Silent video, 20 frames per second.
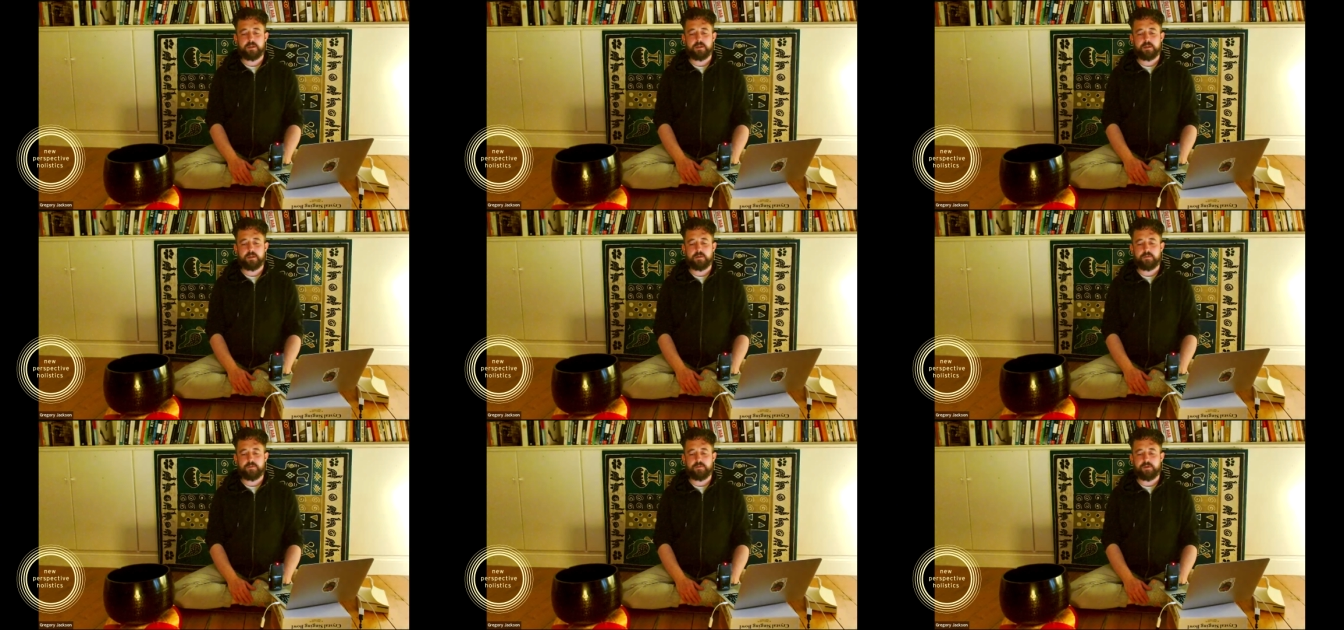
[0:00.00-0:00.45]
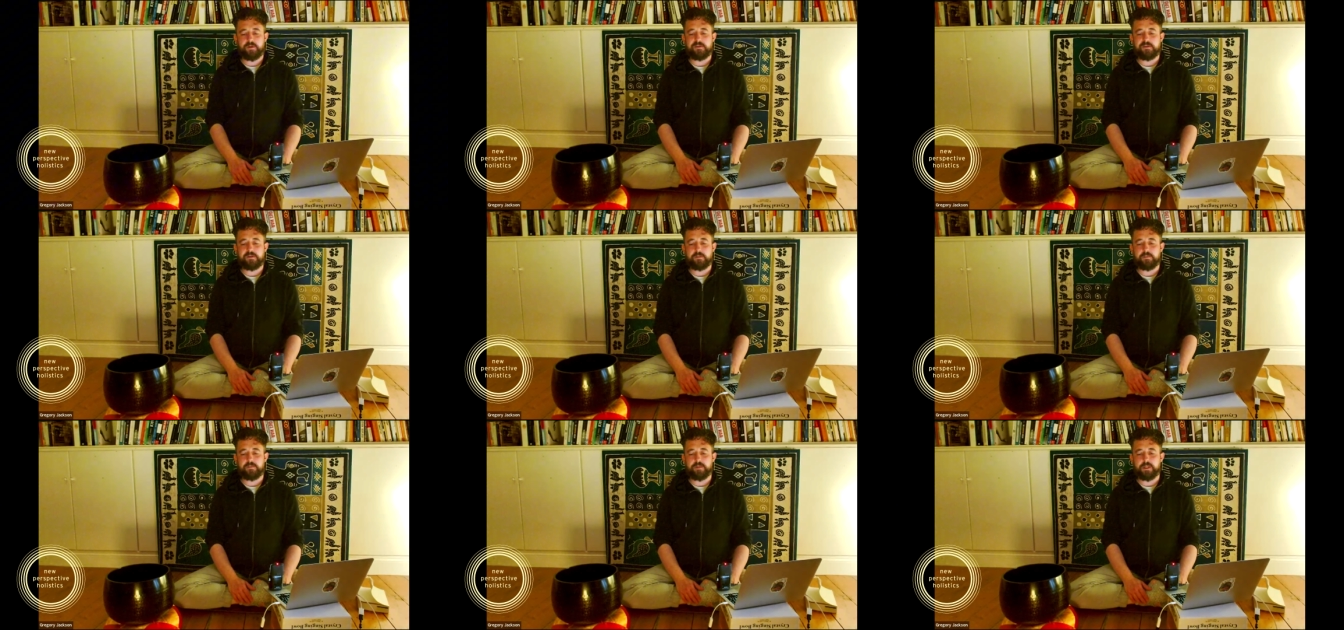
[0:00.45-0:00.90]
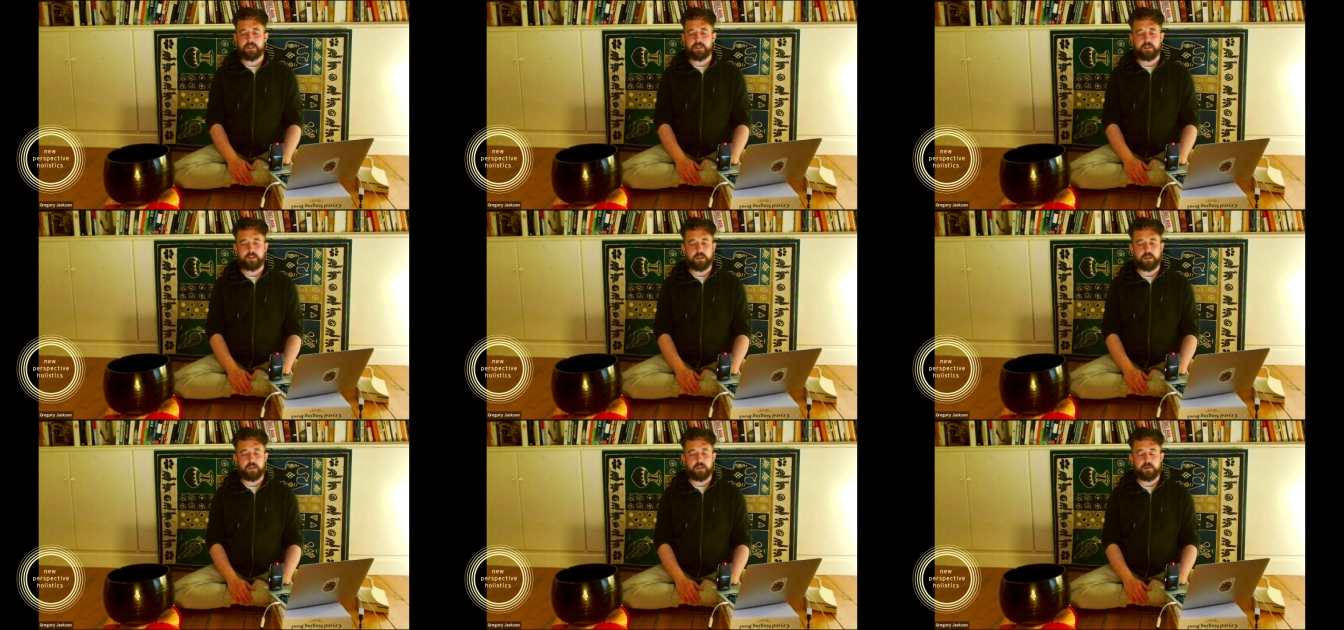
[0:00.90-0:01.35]
If there's something
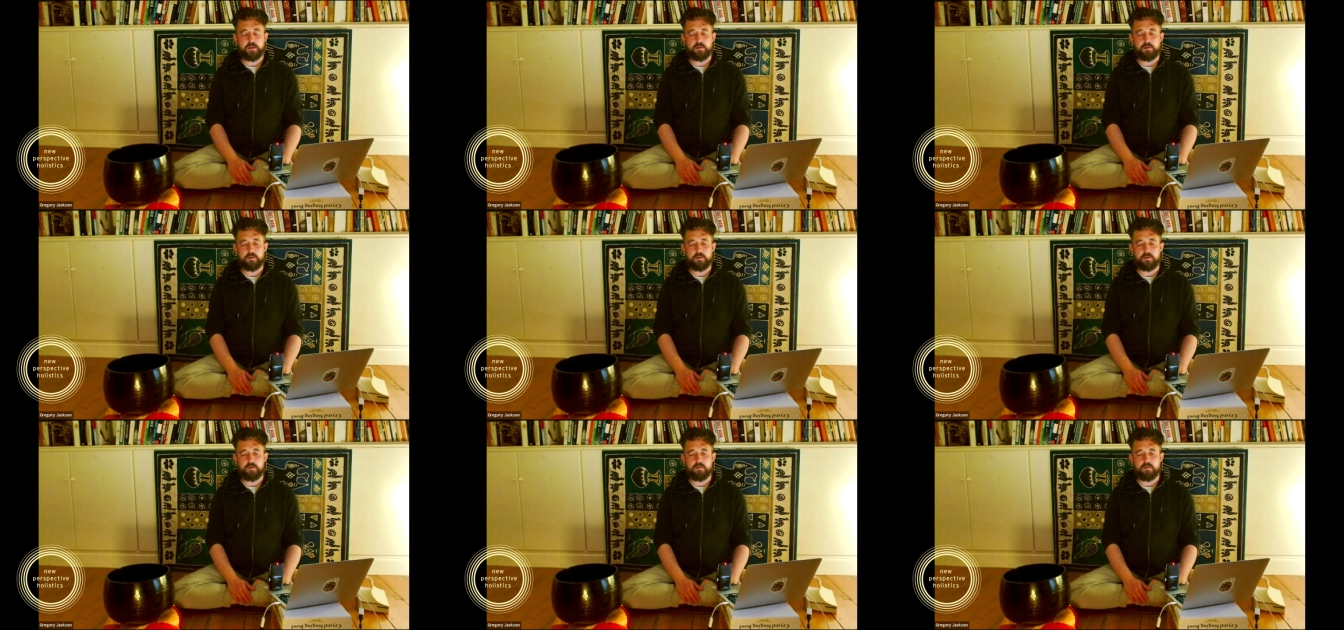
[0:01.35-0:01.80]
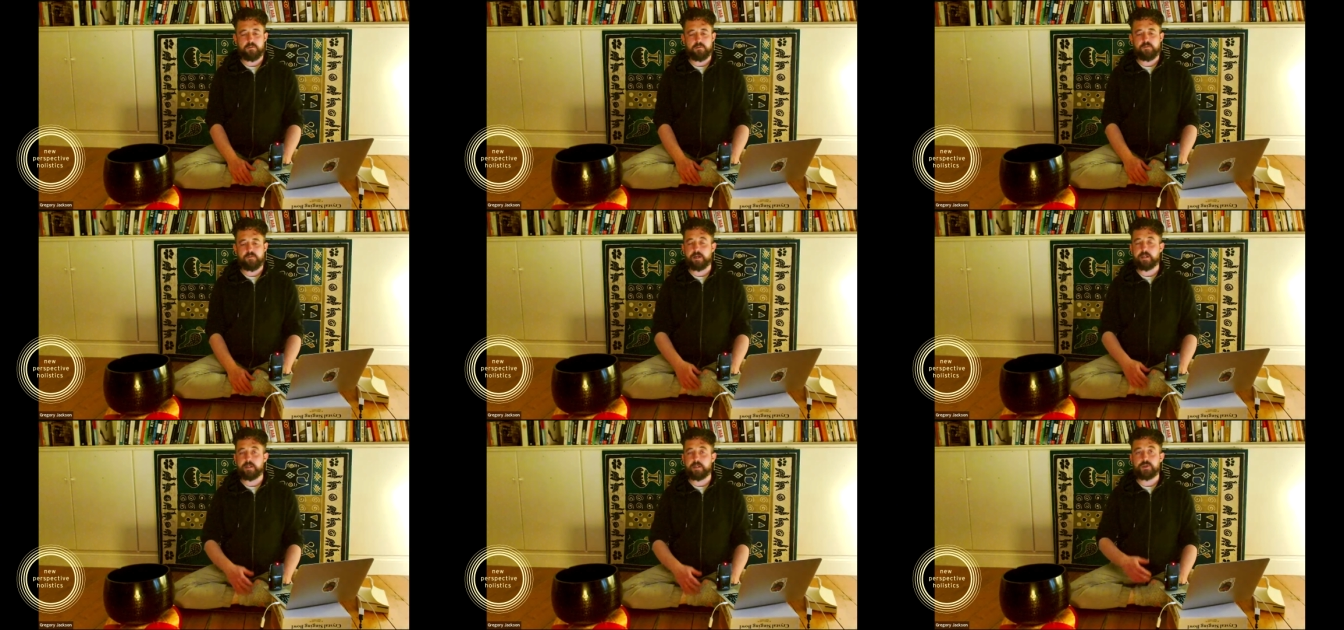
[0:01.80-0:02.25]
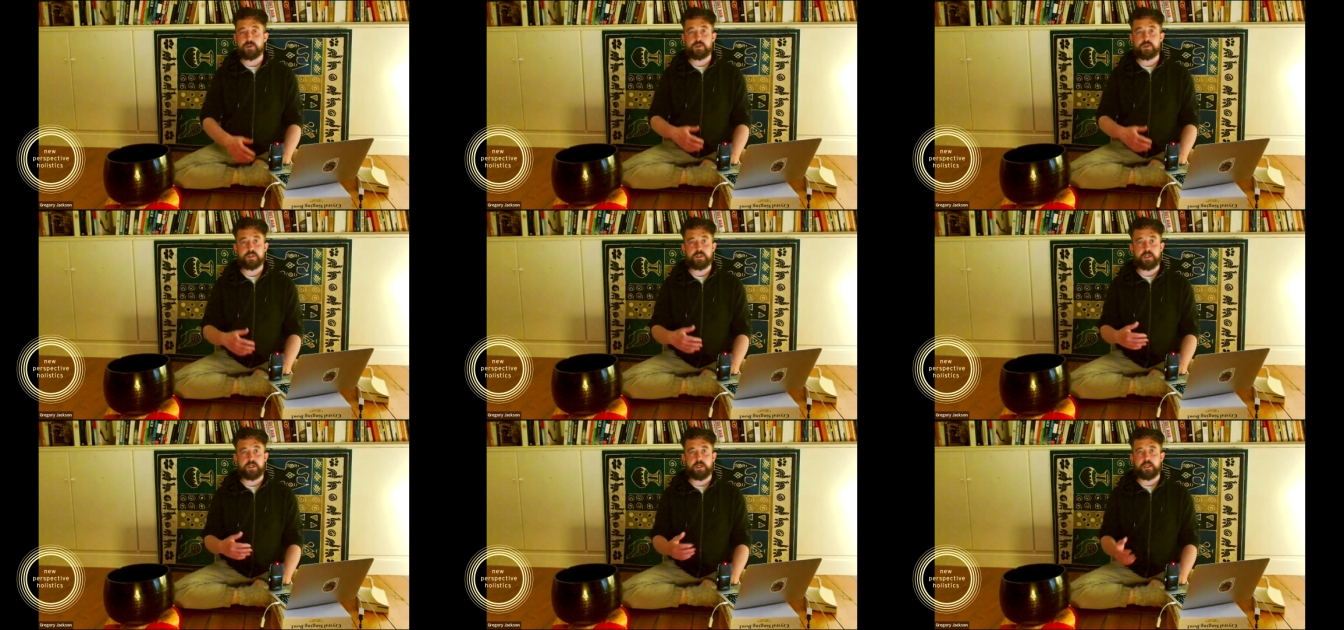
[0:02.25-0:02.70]
that you find
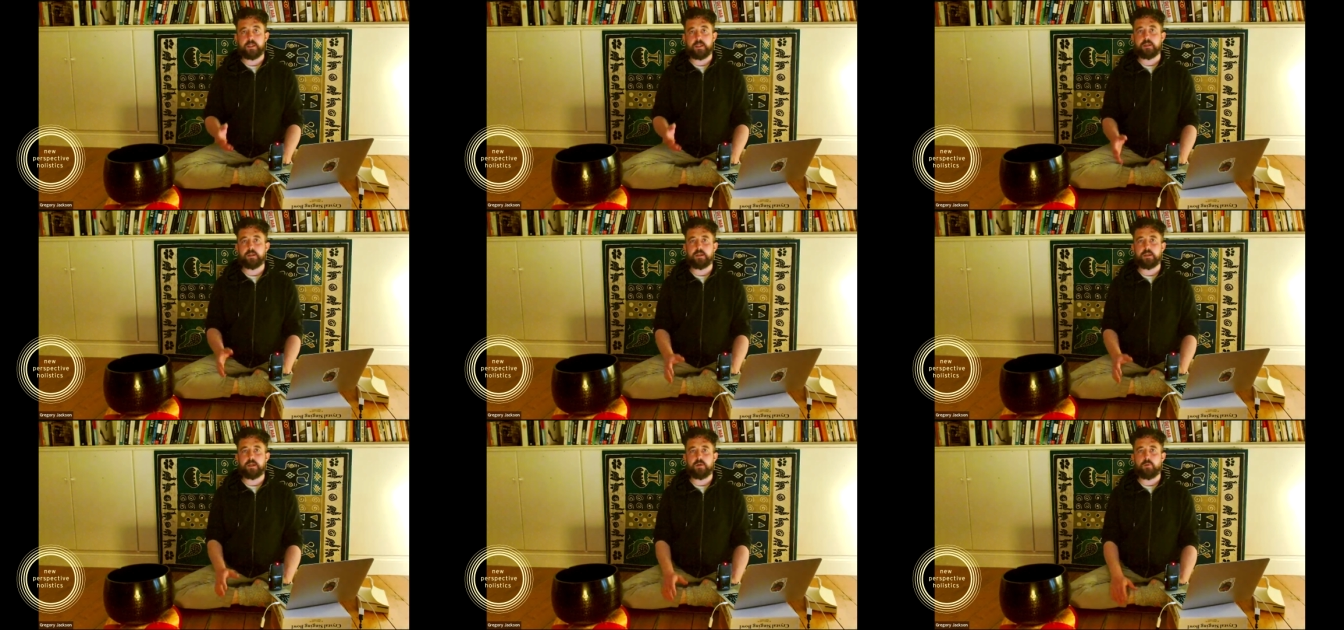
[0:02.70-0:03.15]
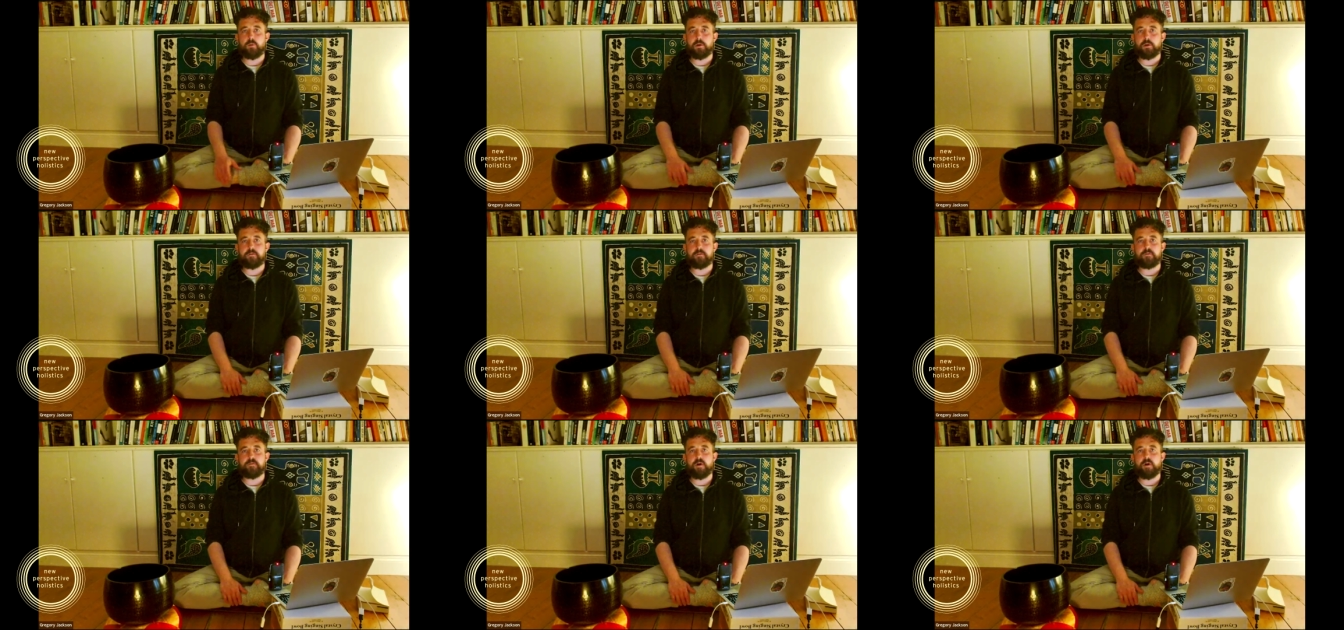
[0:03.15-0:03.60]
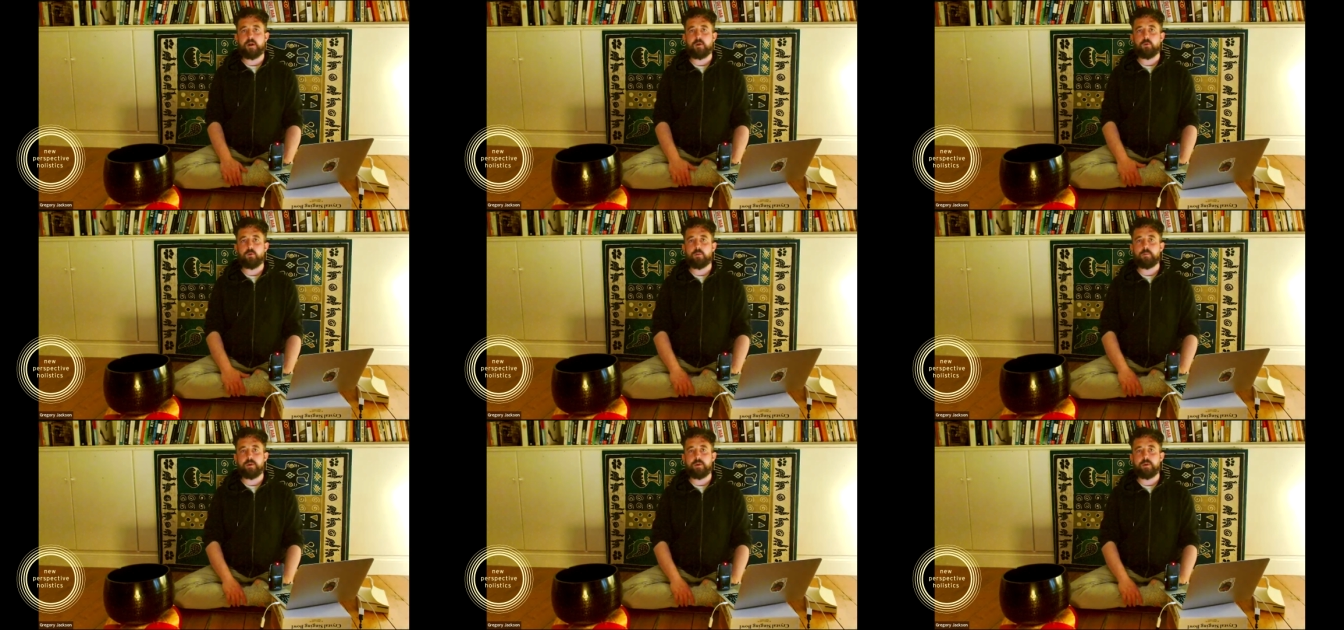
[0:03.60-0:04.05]
interesting that you want to
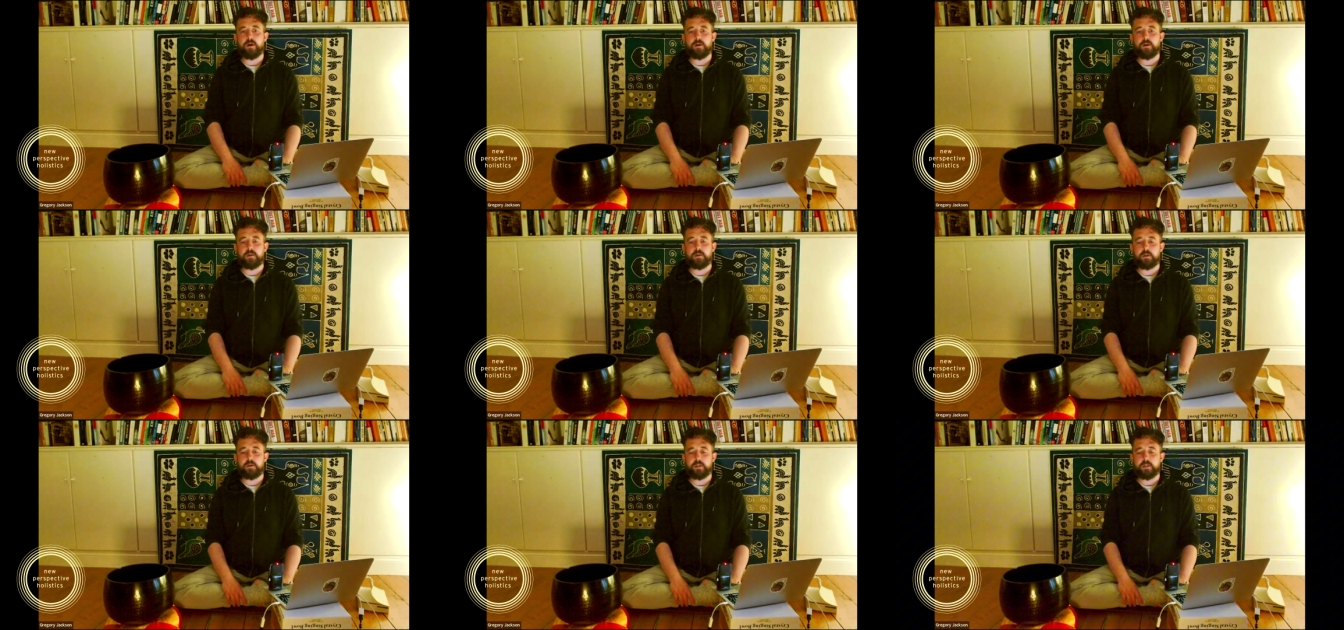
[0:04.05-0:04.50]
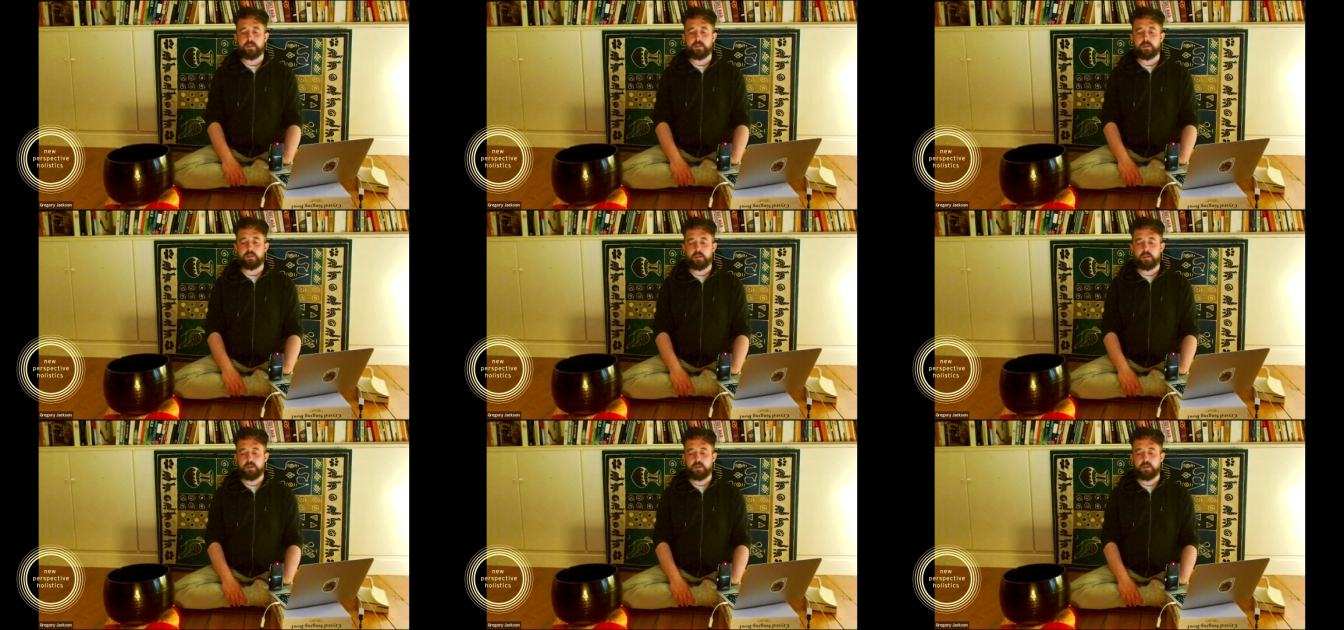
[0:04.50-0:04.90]
follow up on, you can